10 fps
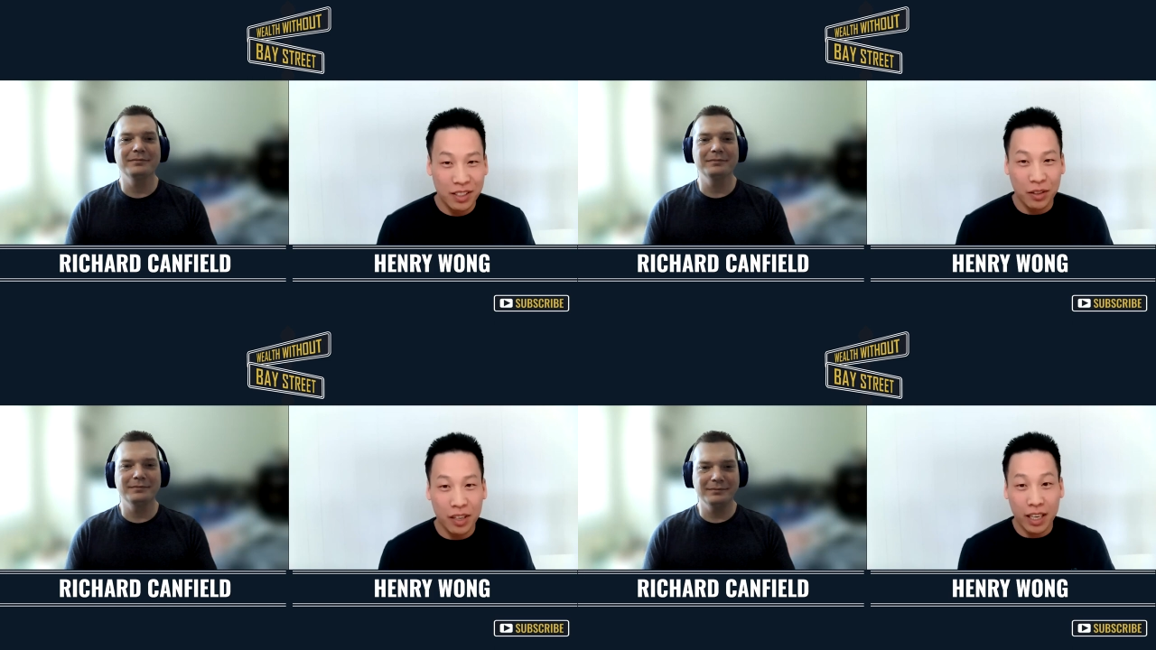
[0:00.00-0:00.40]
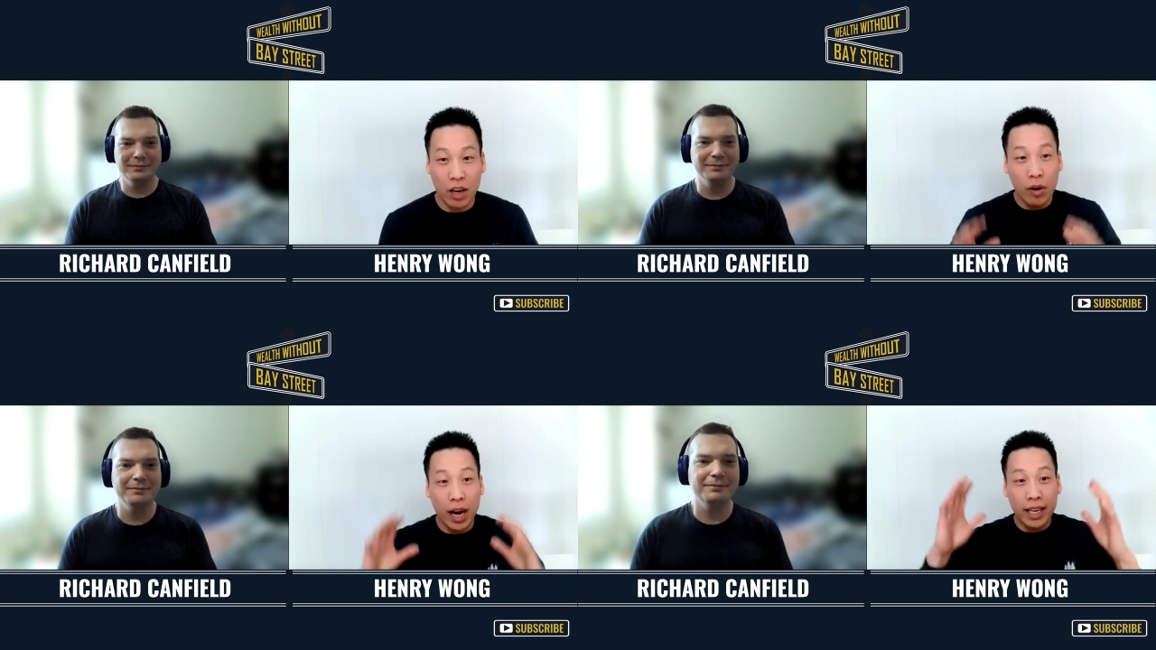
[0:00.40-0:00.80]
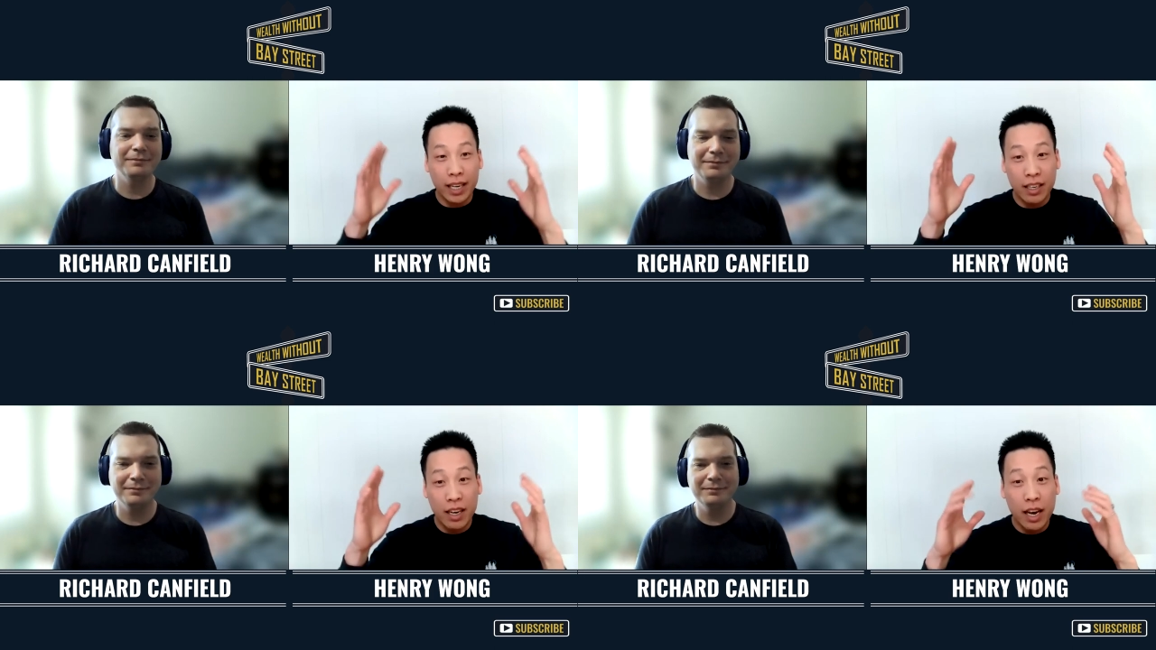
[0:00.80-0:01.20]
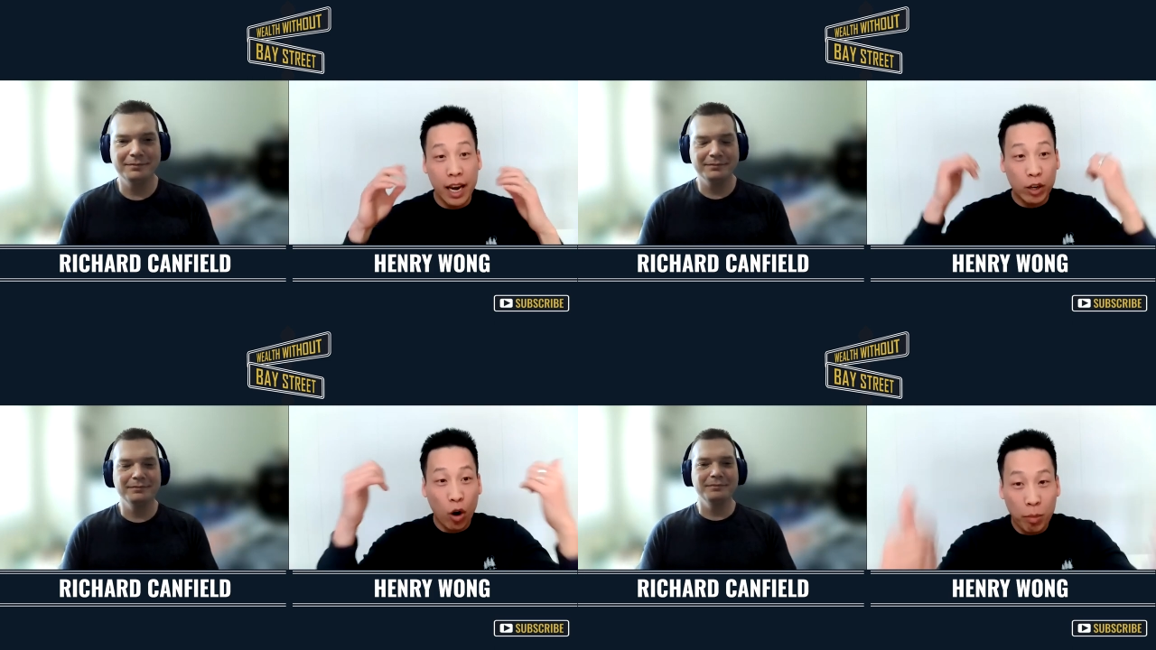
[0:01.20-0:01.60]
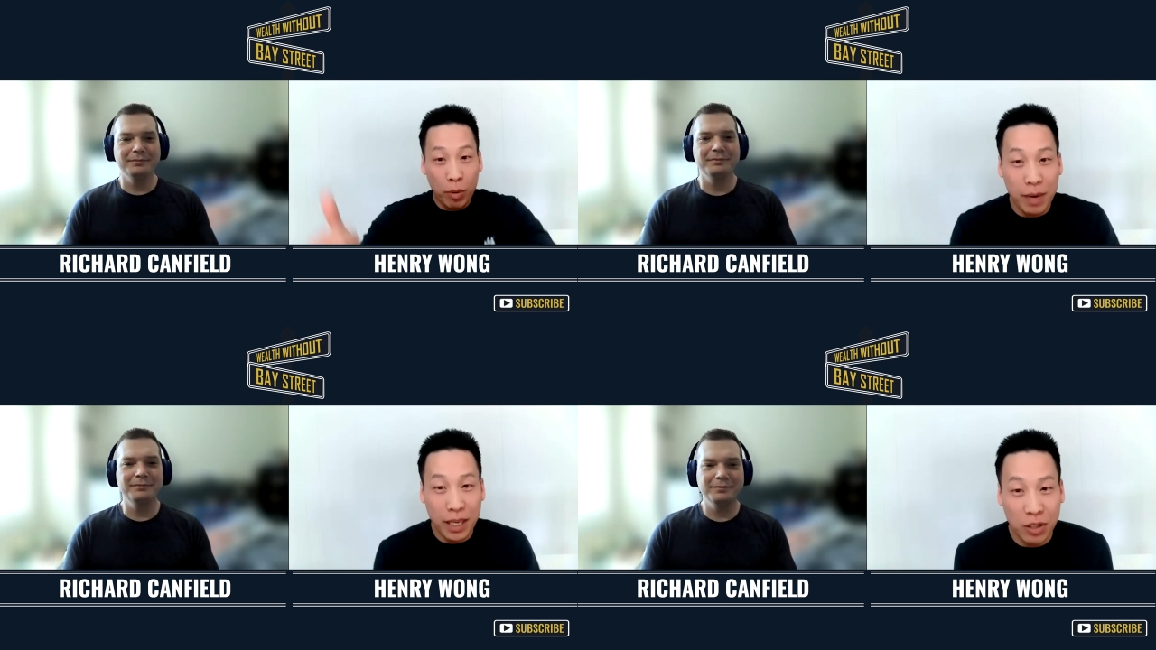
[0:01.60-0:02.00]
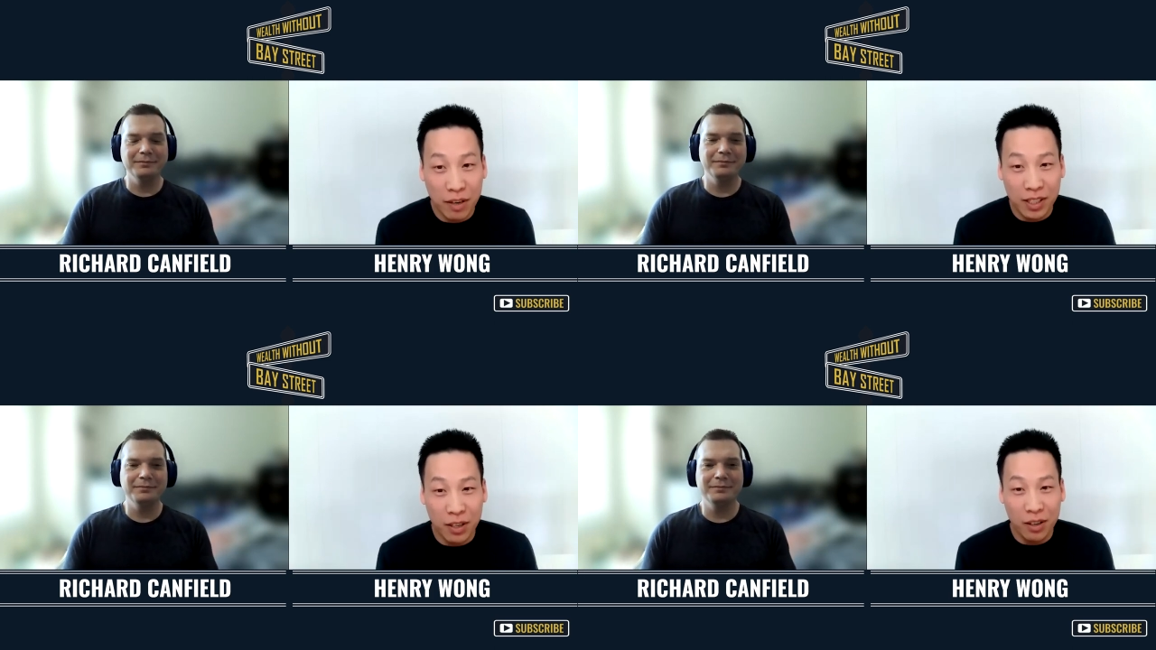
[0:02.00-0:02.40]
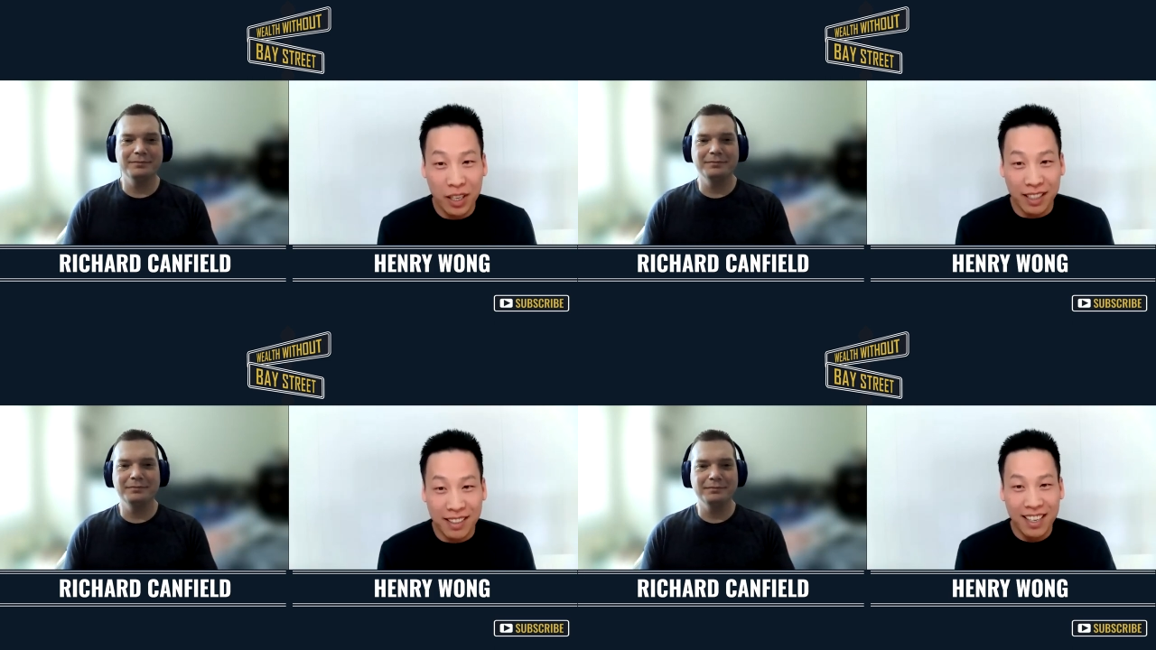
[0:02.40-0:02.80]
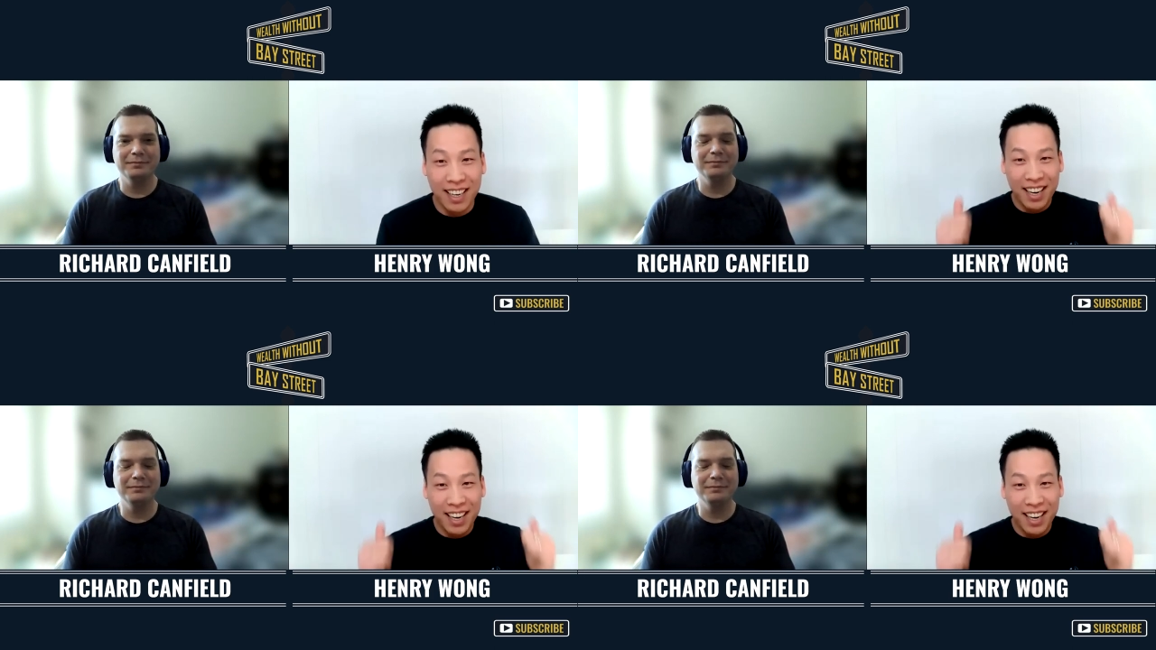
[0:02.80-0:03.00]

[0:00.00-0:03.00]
Speaker 1: So they're like, oh, I can incorporate my service earnings.